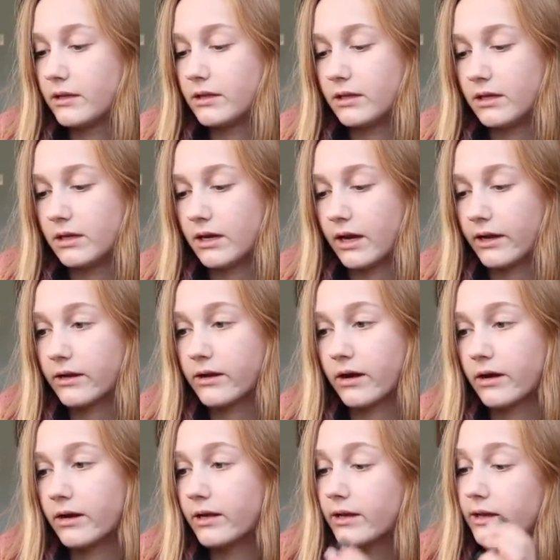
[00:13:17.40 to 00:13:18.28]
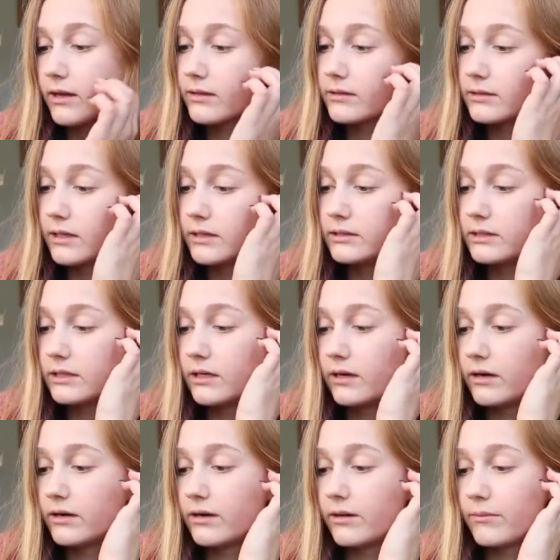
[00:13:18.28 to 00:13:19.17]
the Iconic
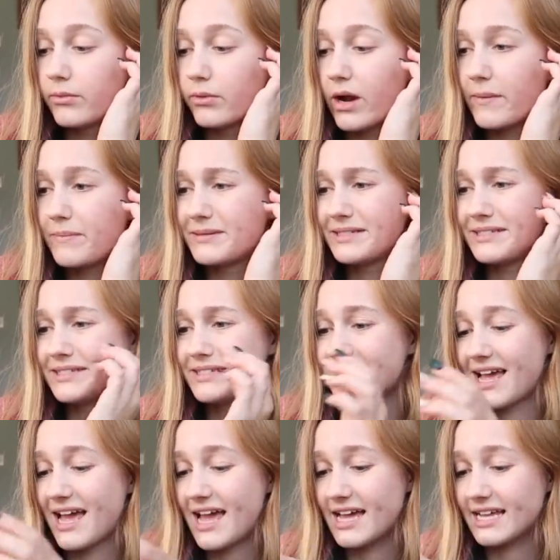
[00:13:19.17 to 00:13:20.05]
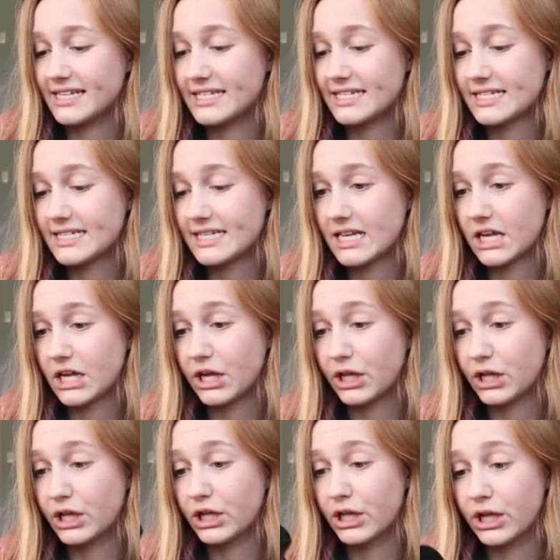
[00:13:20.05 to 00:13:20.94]
London Prep Set
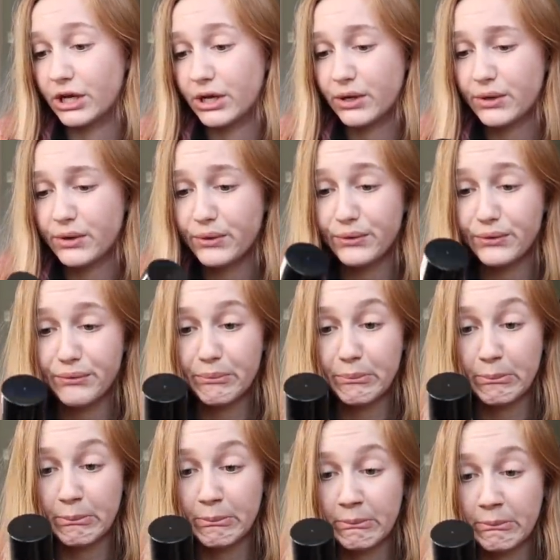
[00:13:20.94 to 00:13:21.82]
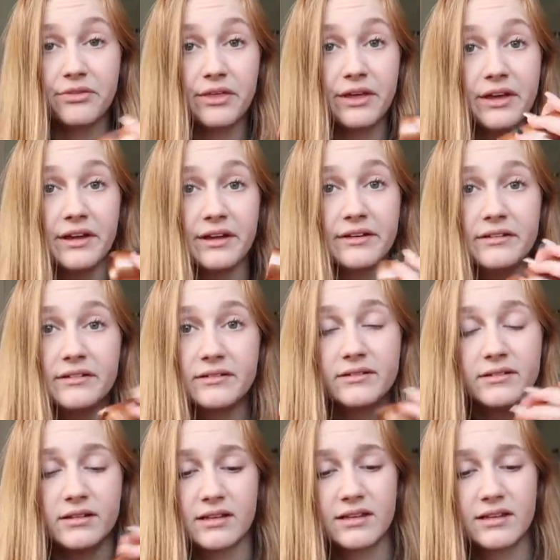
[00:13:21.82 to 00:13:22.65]
Glow thing.